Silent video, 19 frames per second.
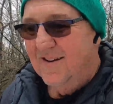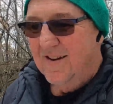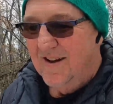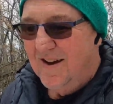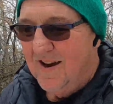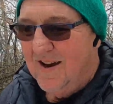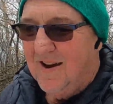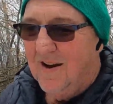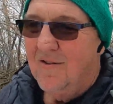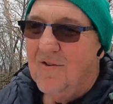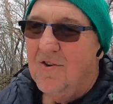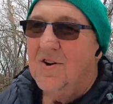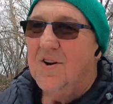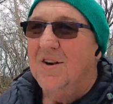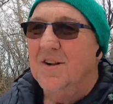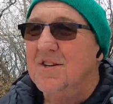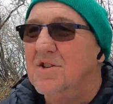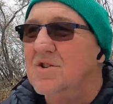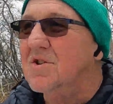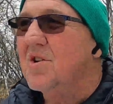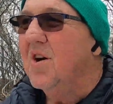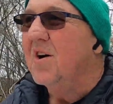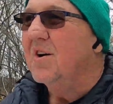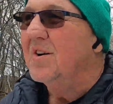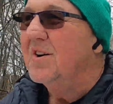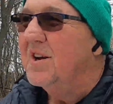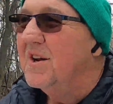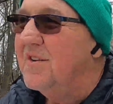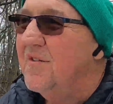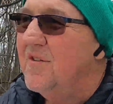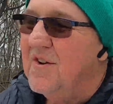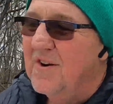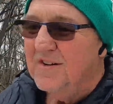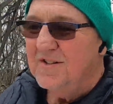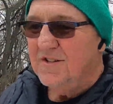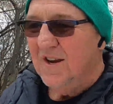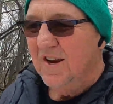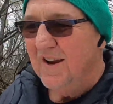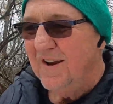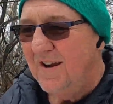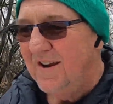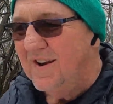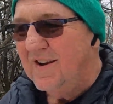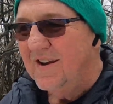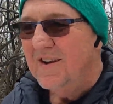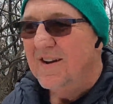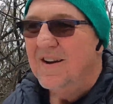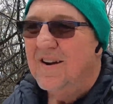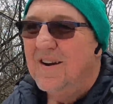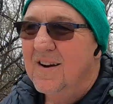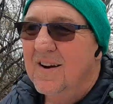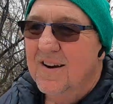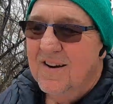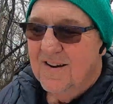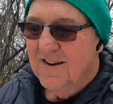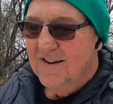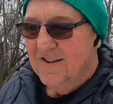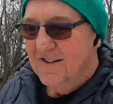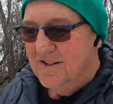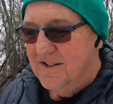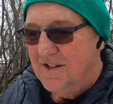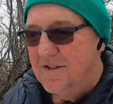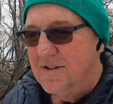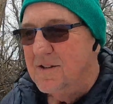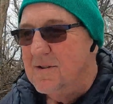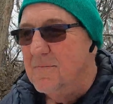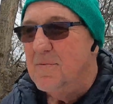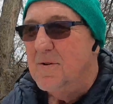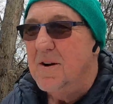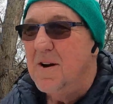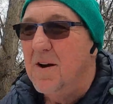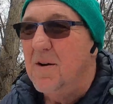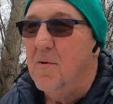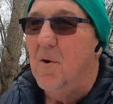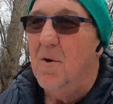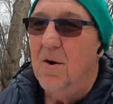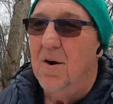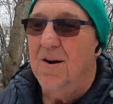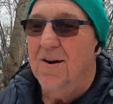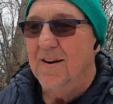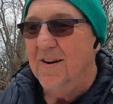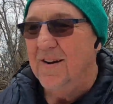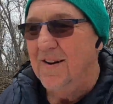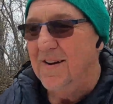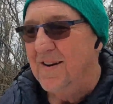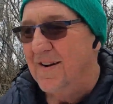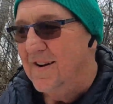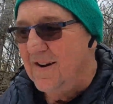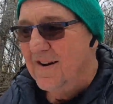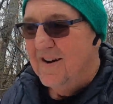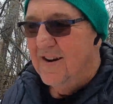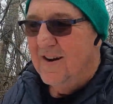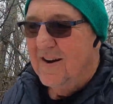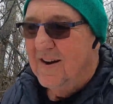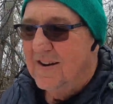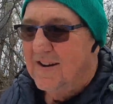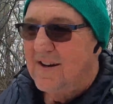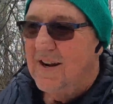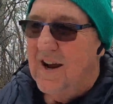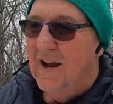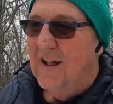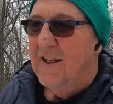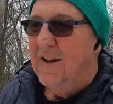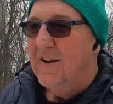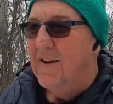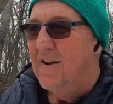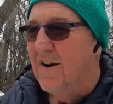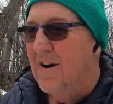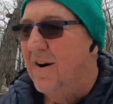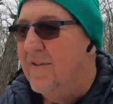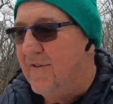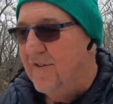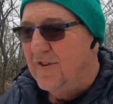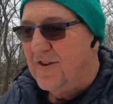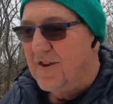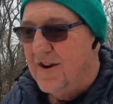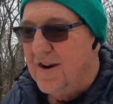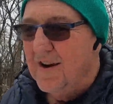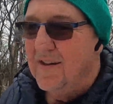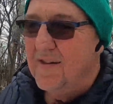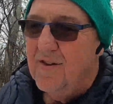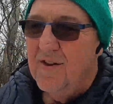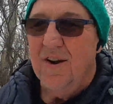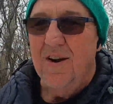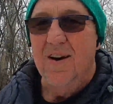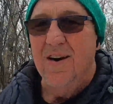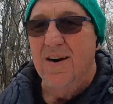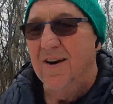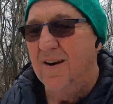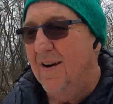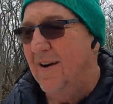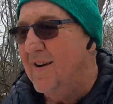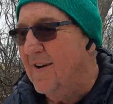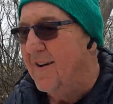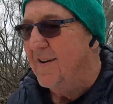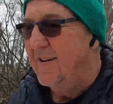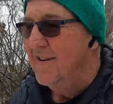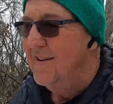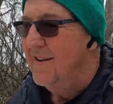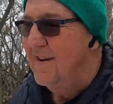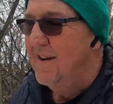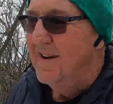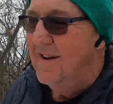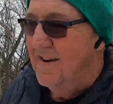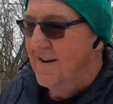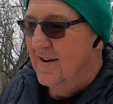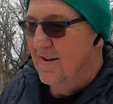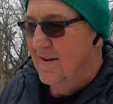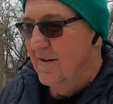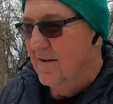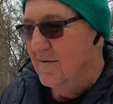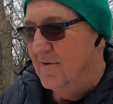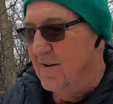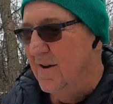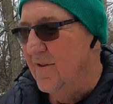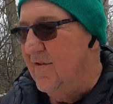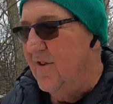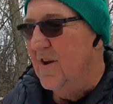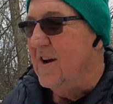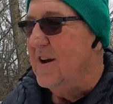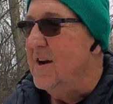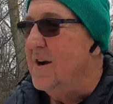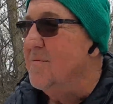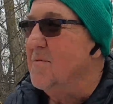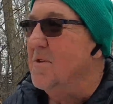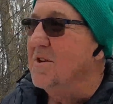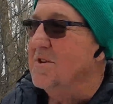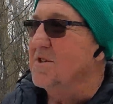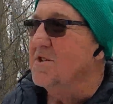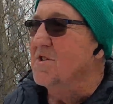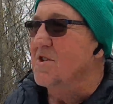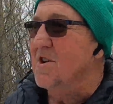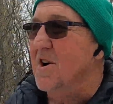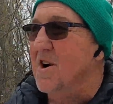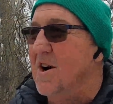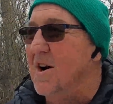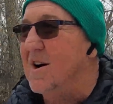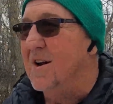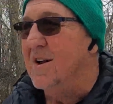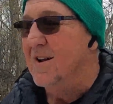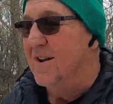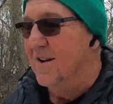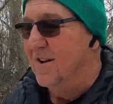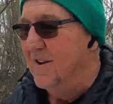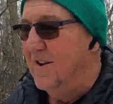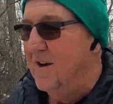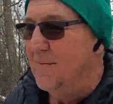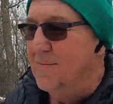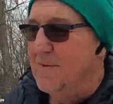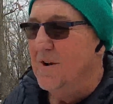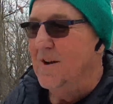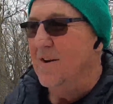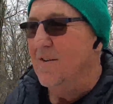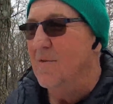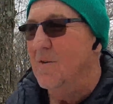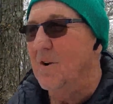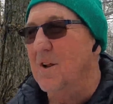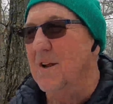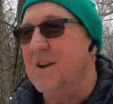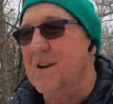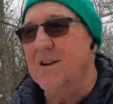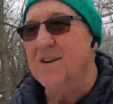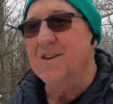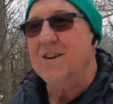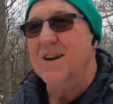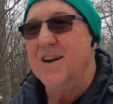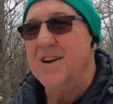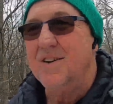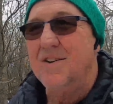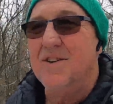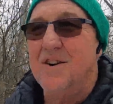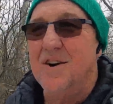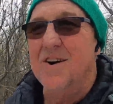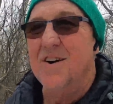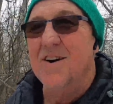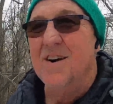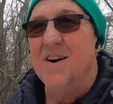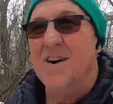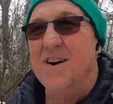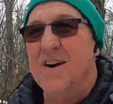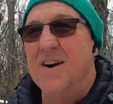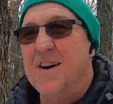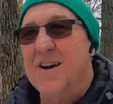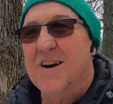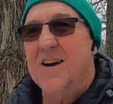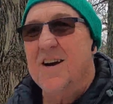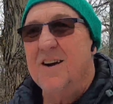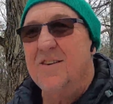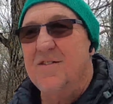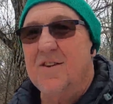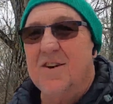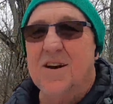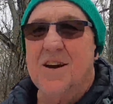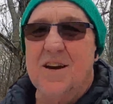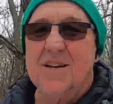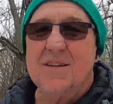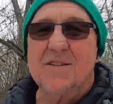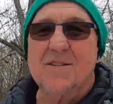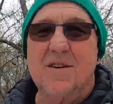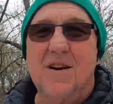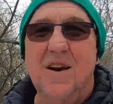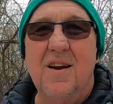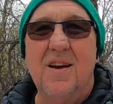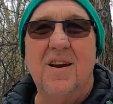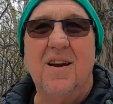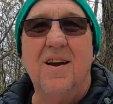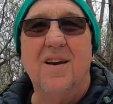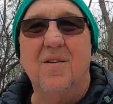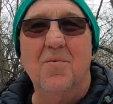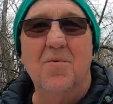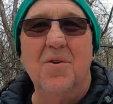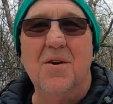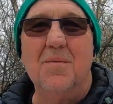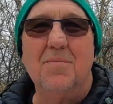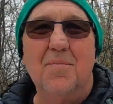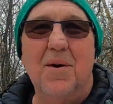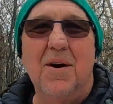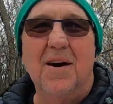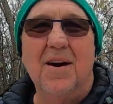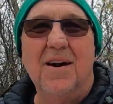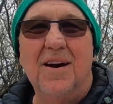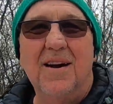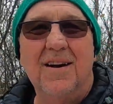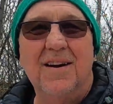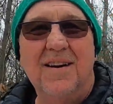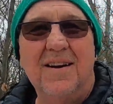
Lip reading: They had a really strong defense, and it seemed to be tailing off at the end there. But if they come on strong, they'll be a really contender even against Winnipeg.